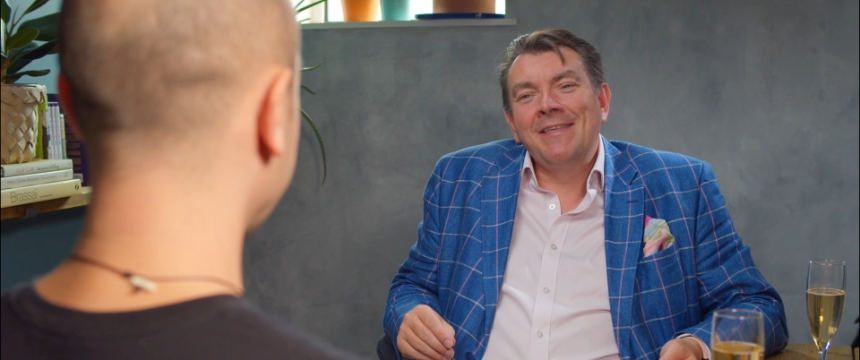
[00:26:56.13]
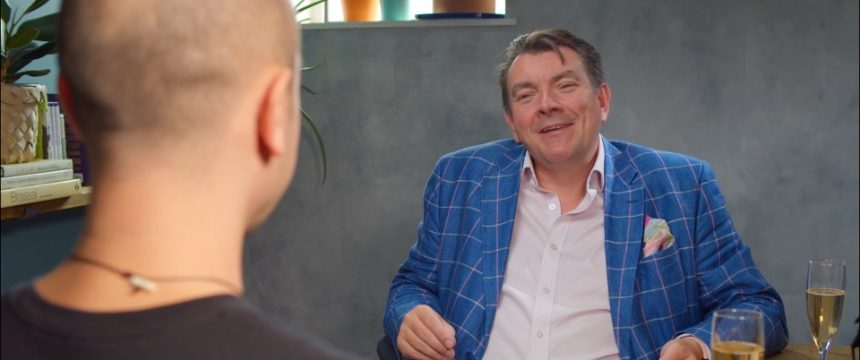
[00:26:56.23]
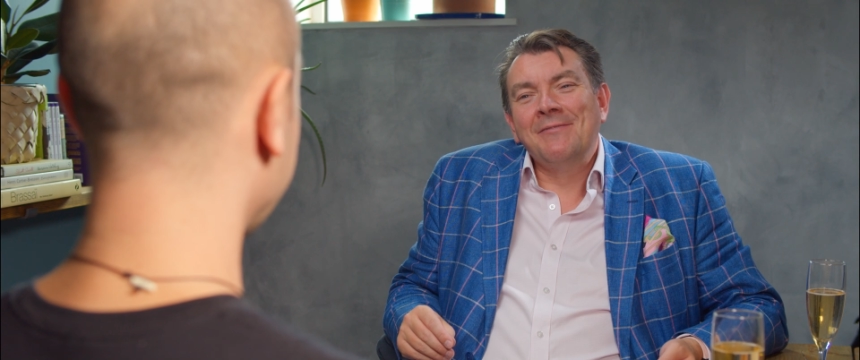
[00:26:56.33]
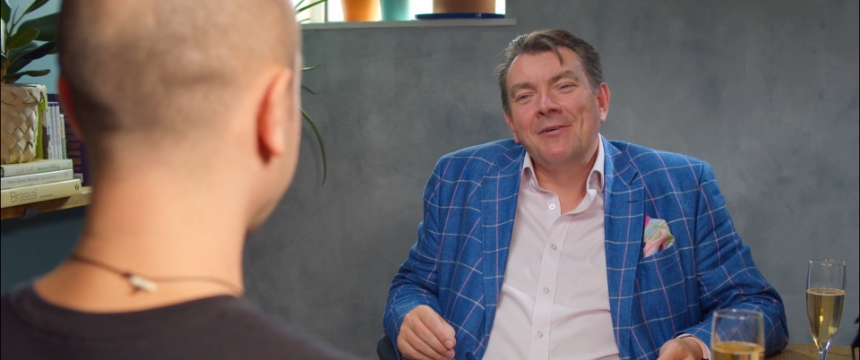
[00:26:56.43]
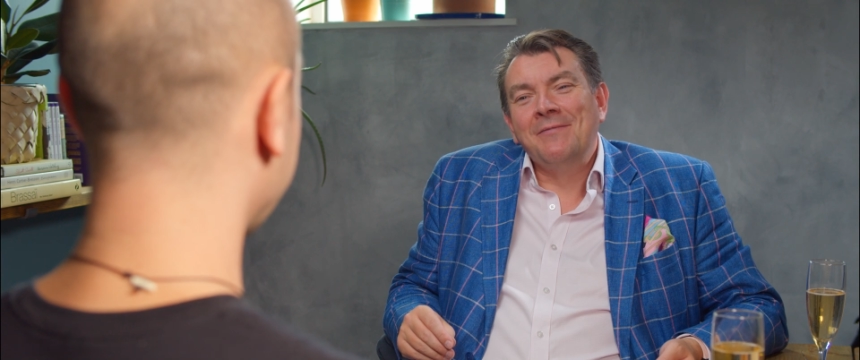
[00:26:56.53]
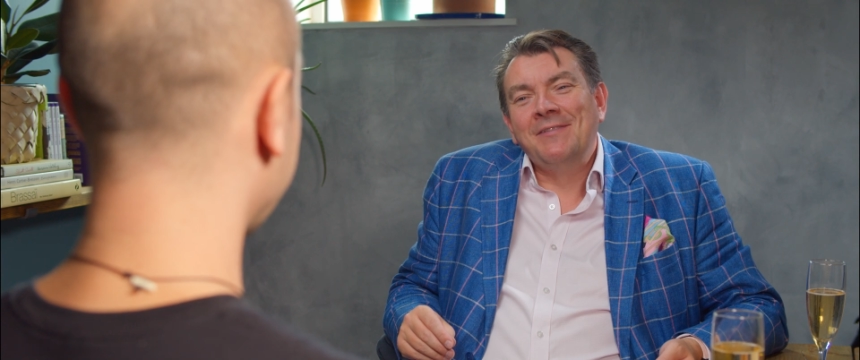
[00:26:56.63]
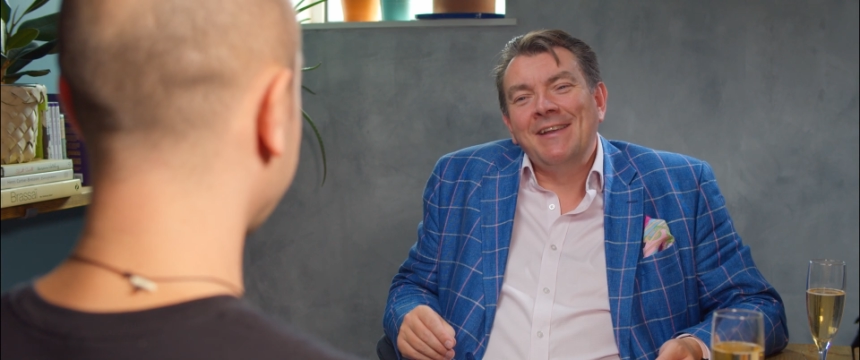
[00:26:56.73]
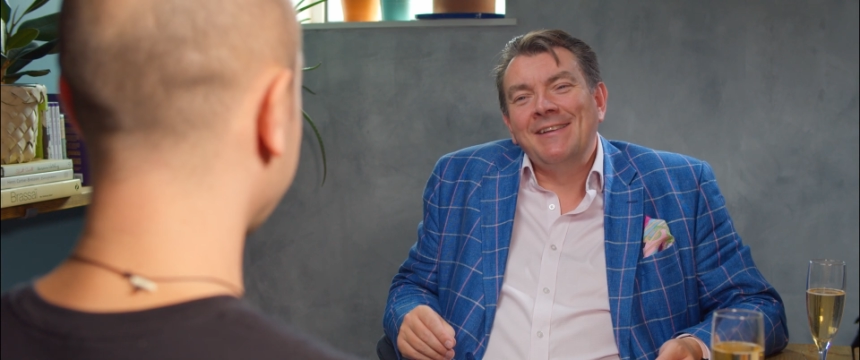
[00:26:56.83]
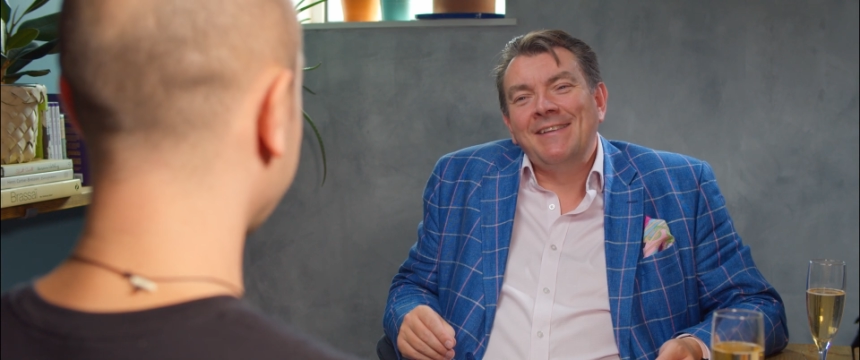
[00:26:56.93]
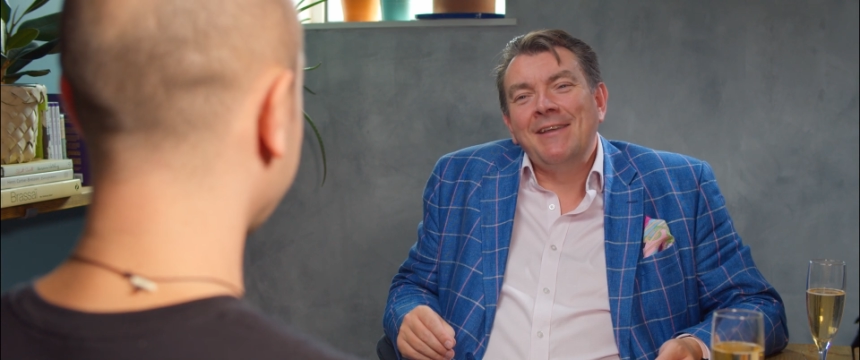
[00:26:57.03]
thing of
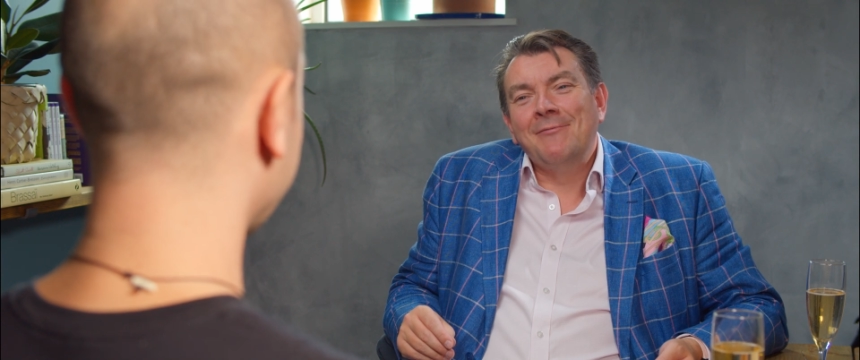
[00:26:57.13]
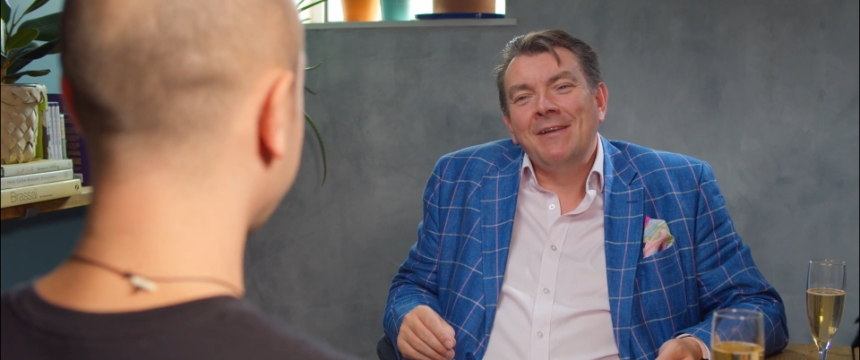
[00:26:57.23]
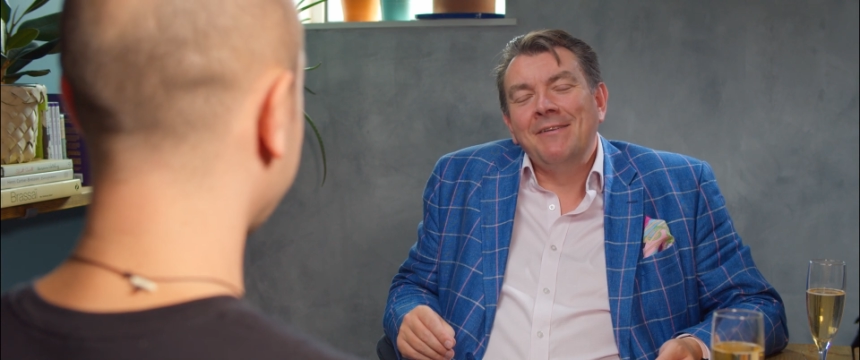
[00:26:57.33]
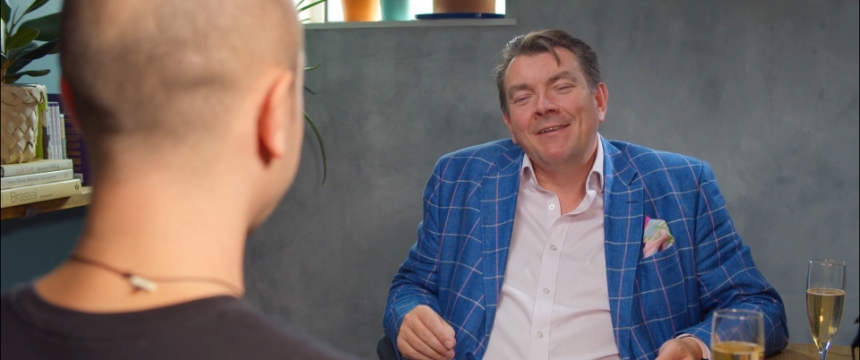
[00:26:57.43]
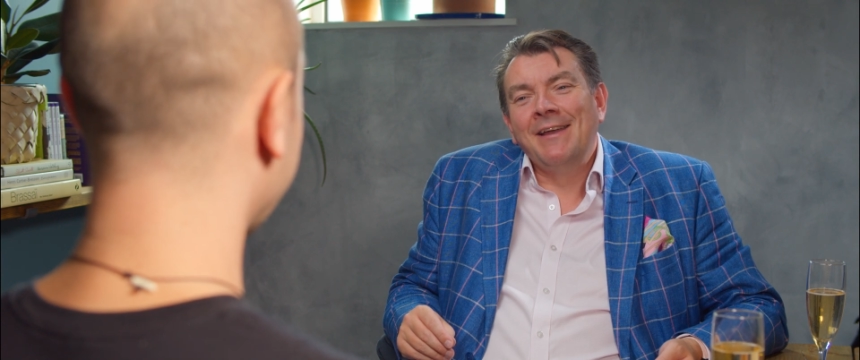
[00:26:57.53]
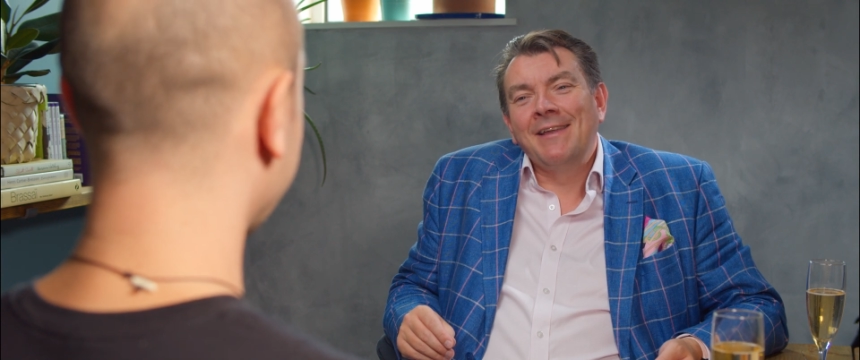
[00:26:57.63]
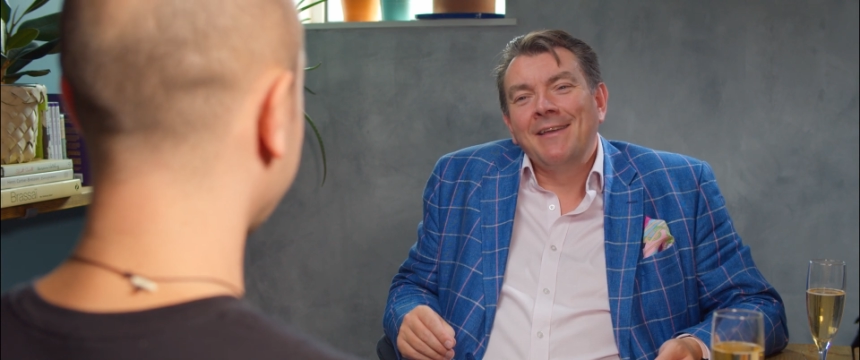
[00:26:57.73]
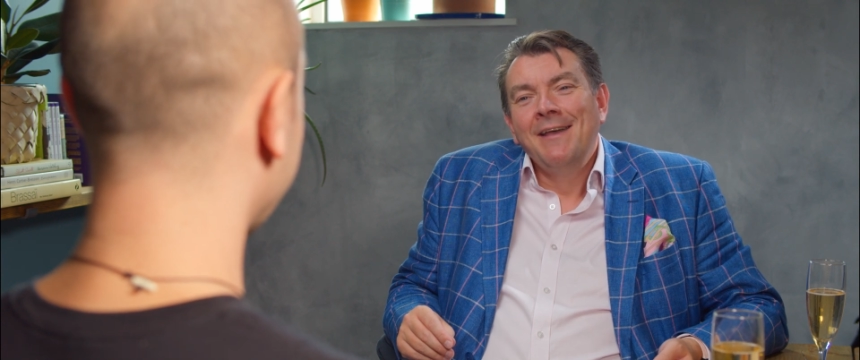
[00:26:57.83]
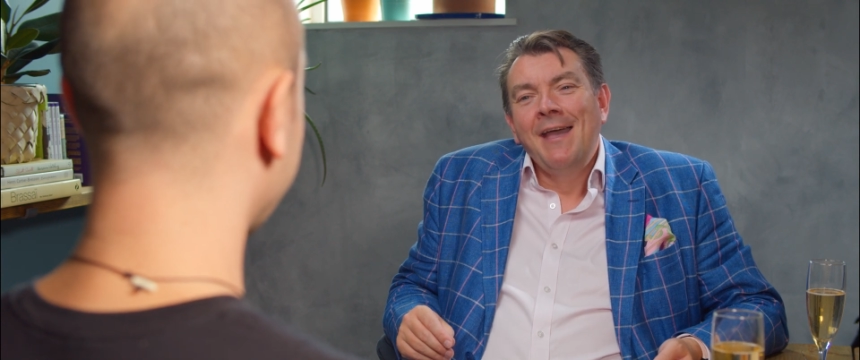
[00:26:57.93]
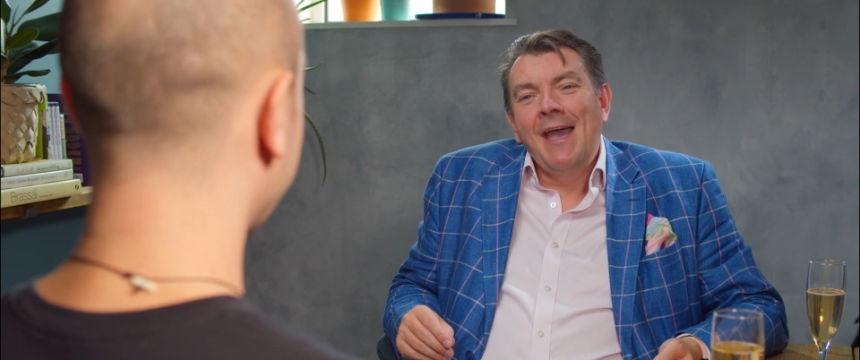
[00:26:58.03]
D&D where you like,